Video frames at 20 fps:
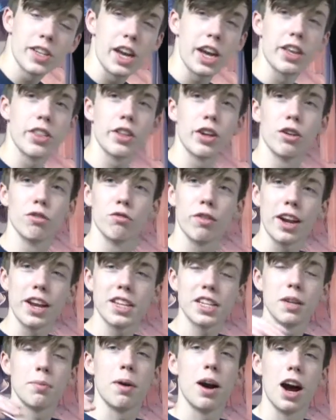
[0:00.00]
and they're
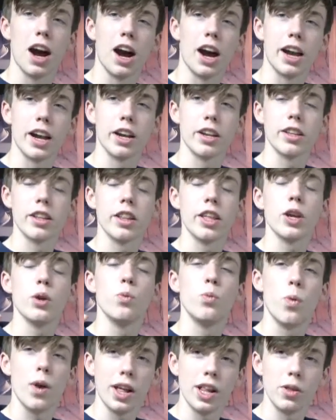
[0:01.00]
raised up higher than they
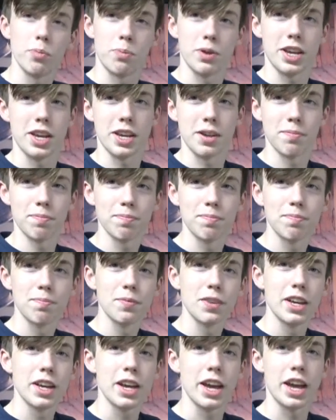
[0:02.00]
will be
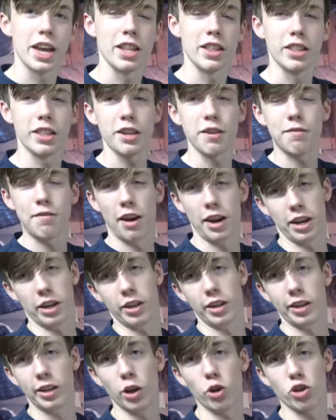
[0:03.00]
in the
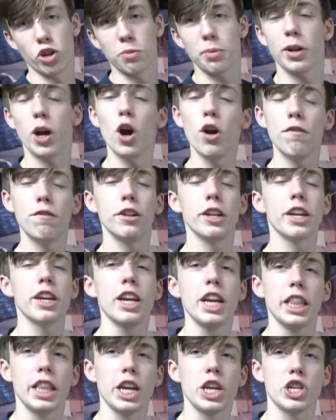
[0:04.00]
final enclosure, but hopefully
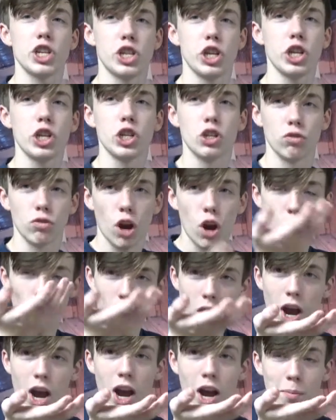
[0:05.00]
they should
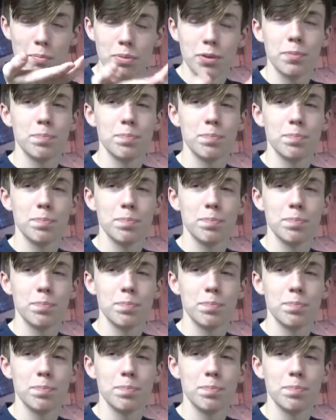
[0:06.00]
grow up.